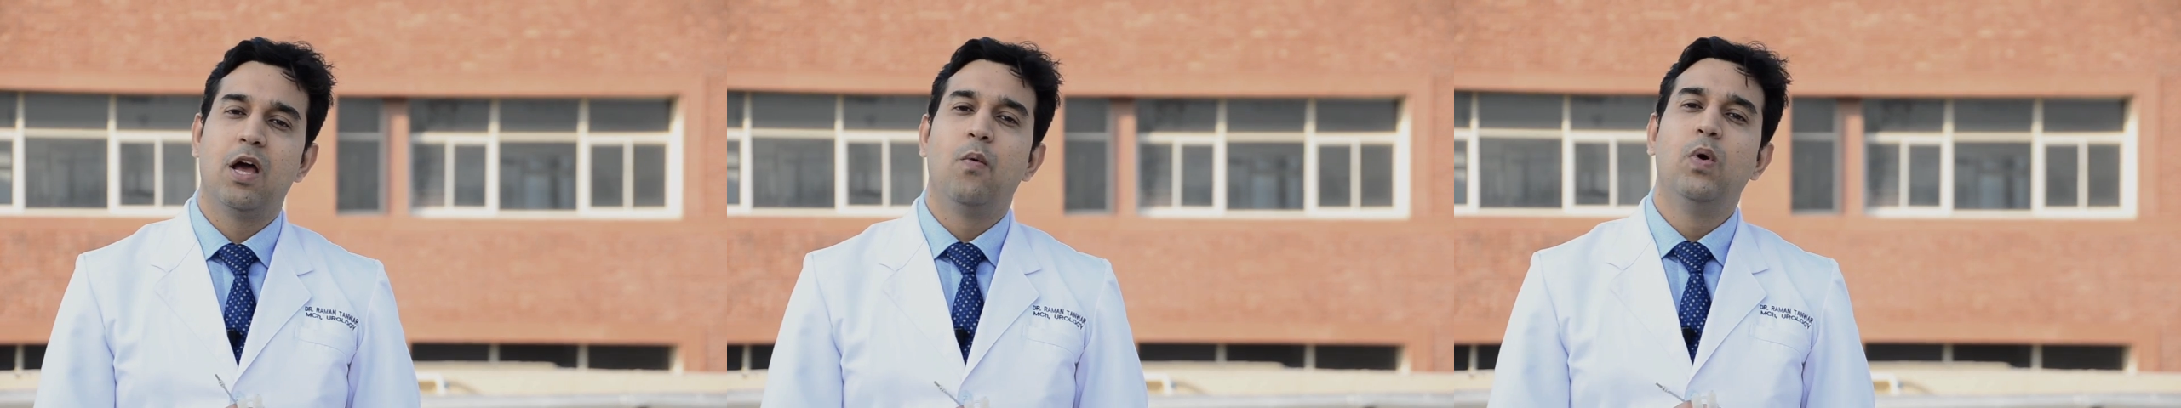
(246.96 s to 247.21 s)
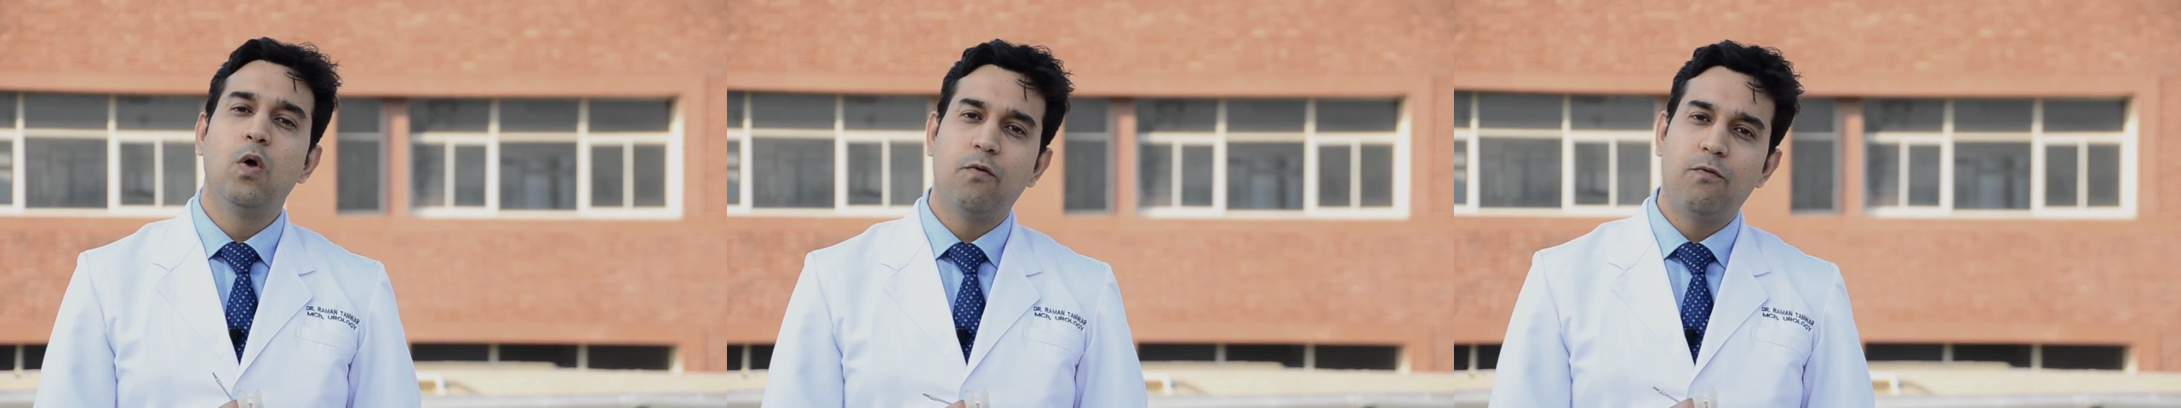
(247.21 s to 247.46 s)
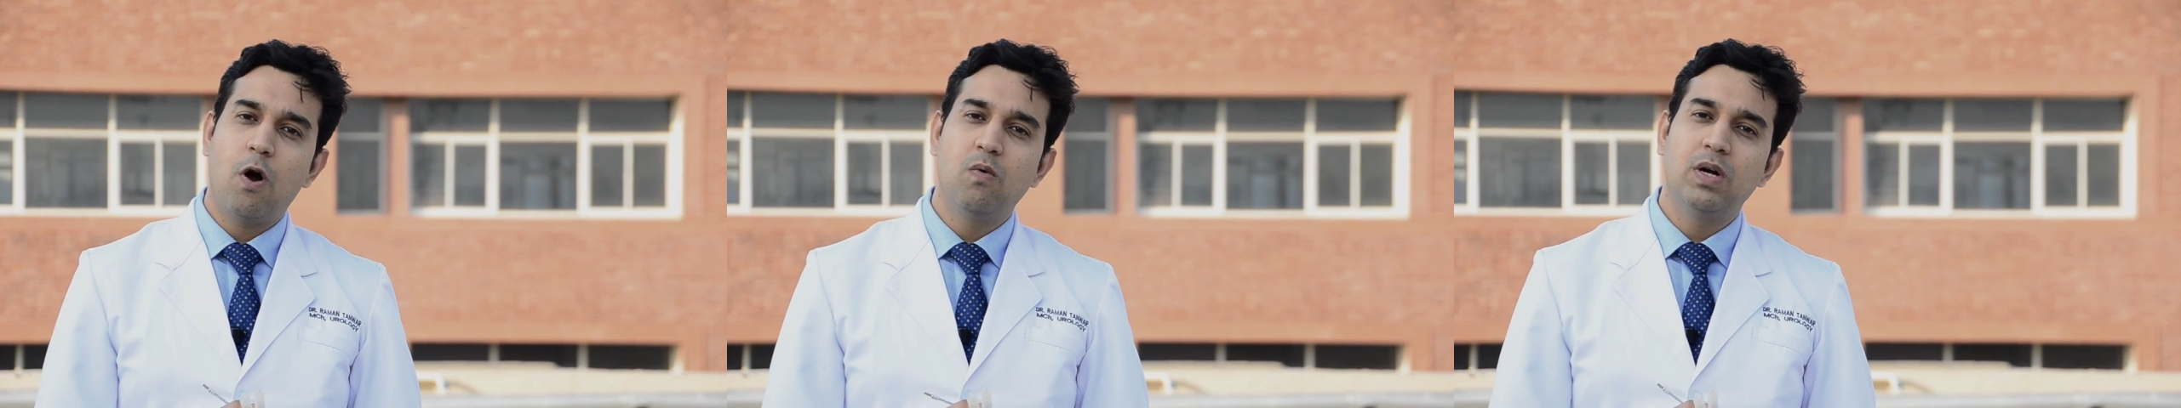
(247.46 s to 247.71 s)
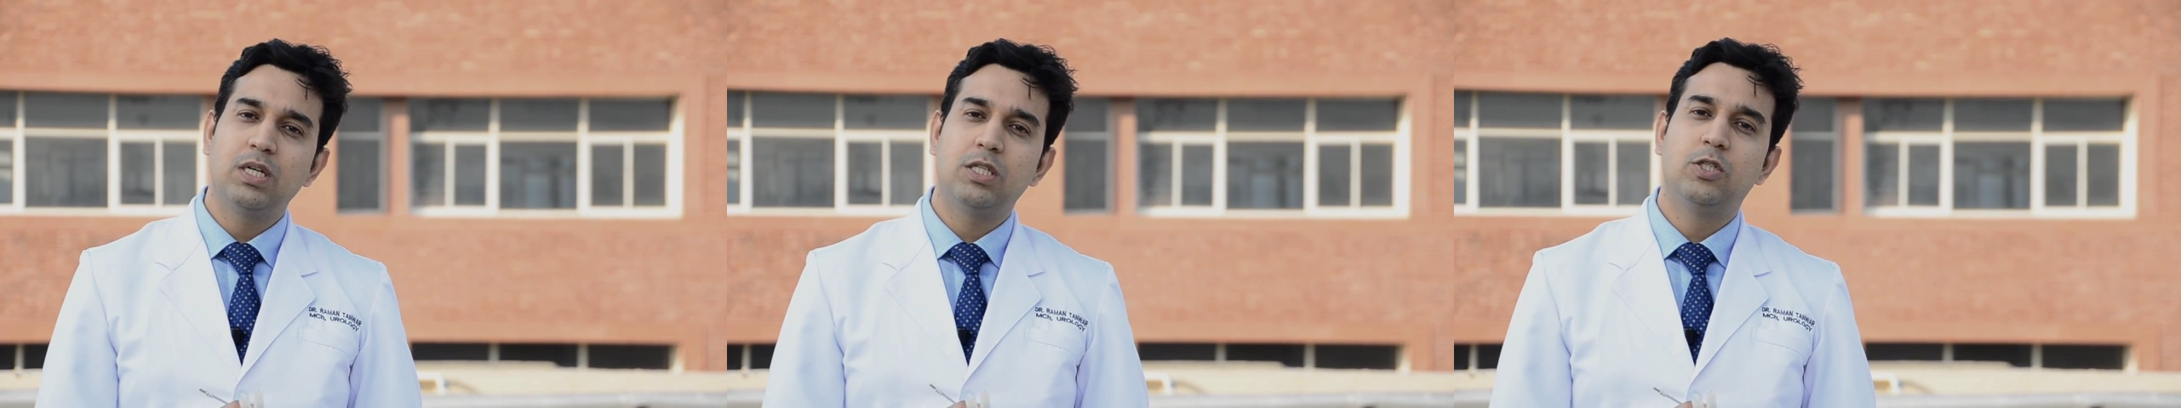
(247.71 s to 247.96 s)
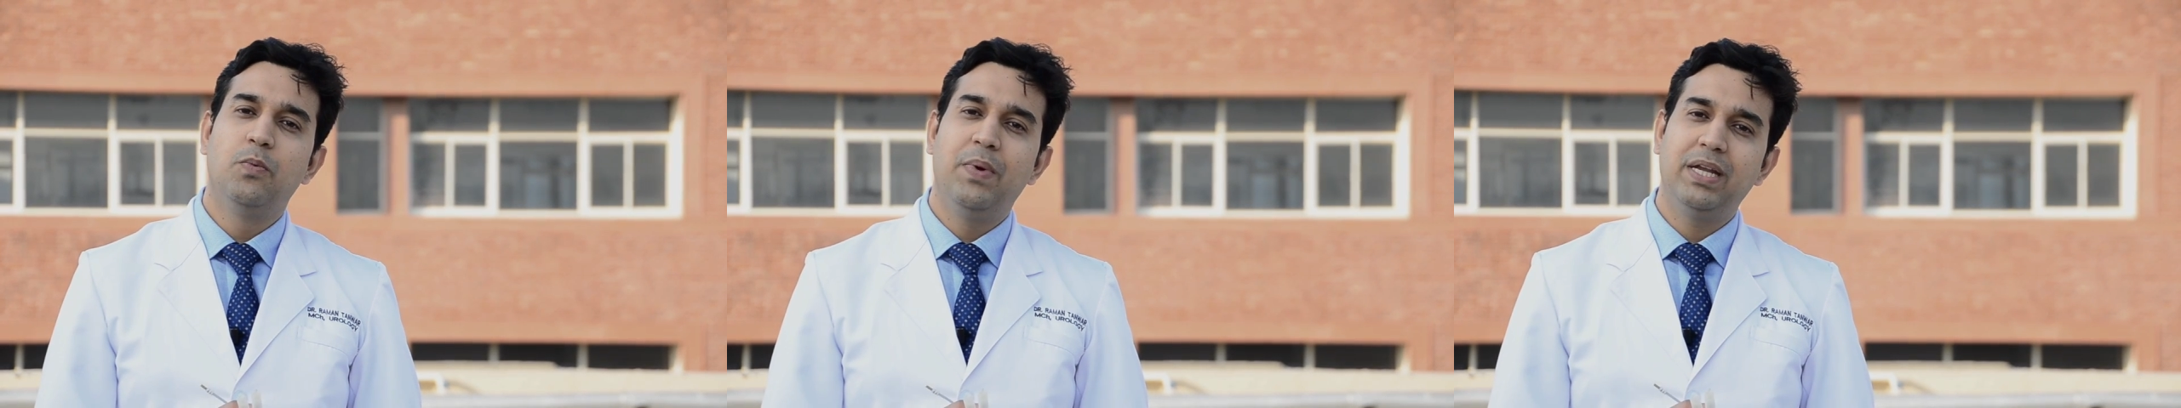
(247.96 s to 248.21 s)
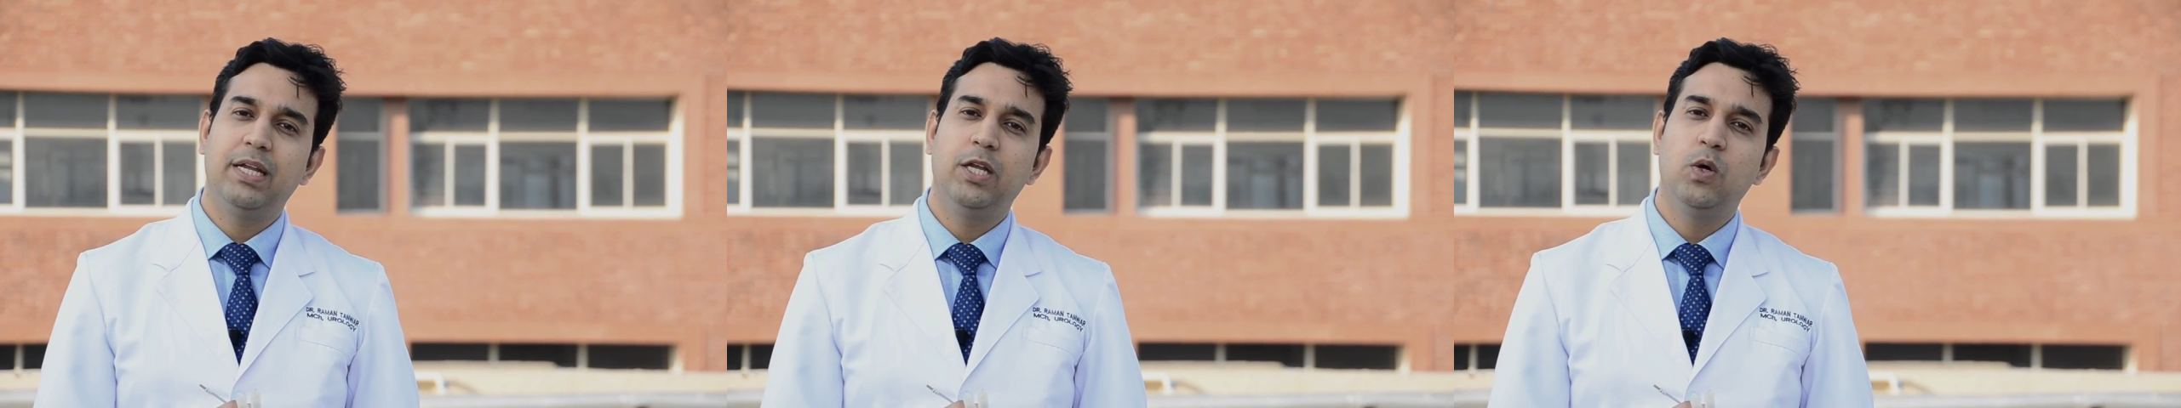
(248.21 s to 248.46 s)
We look forward to
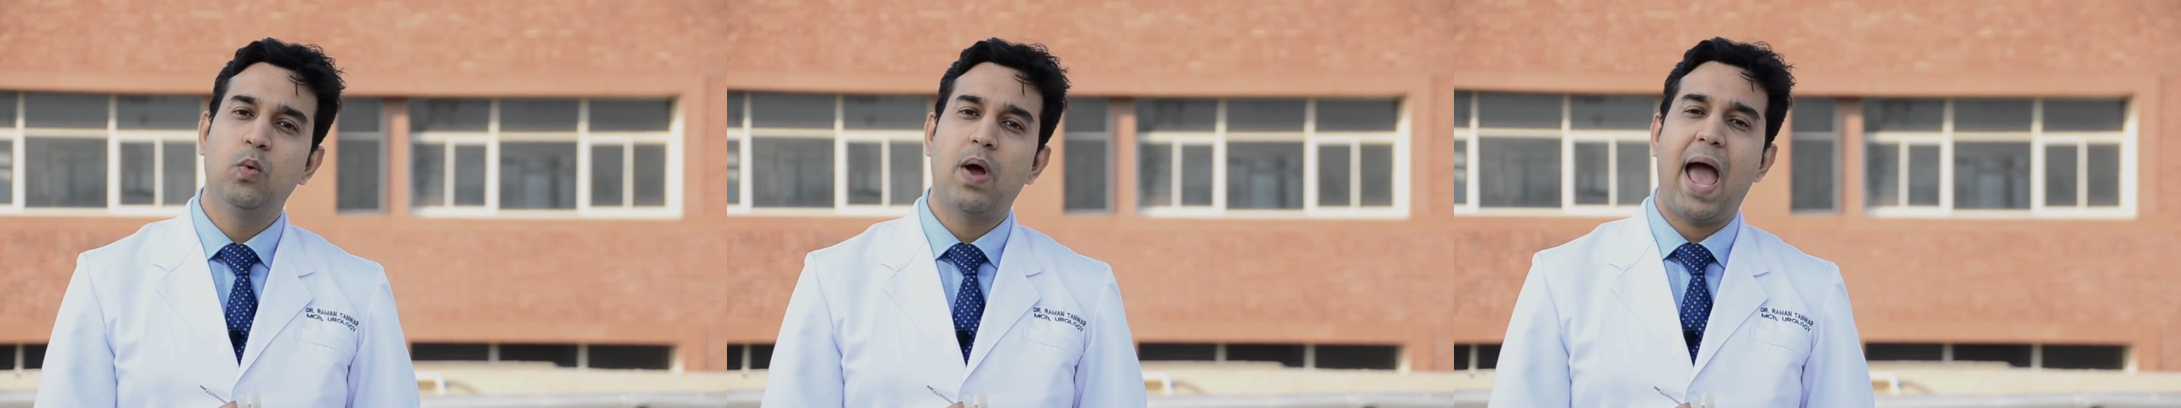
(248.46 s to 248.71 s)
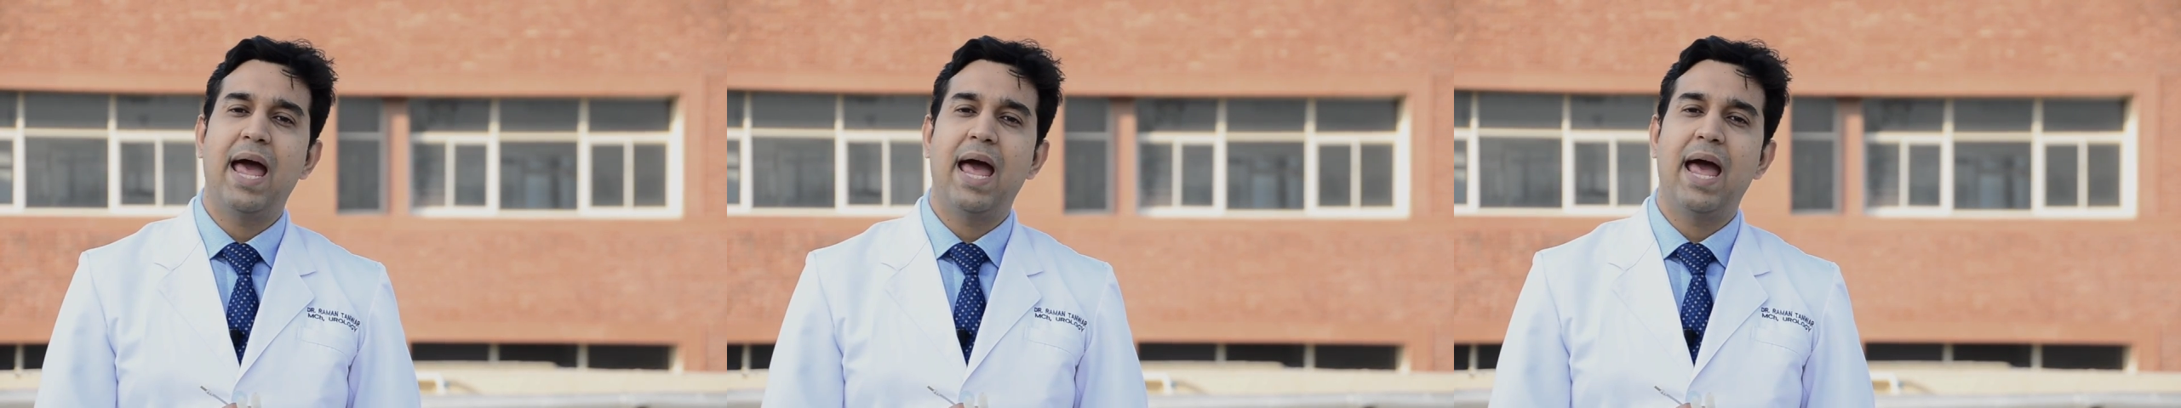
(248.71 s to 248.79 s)
meeting you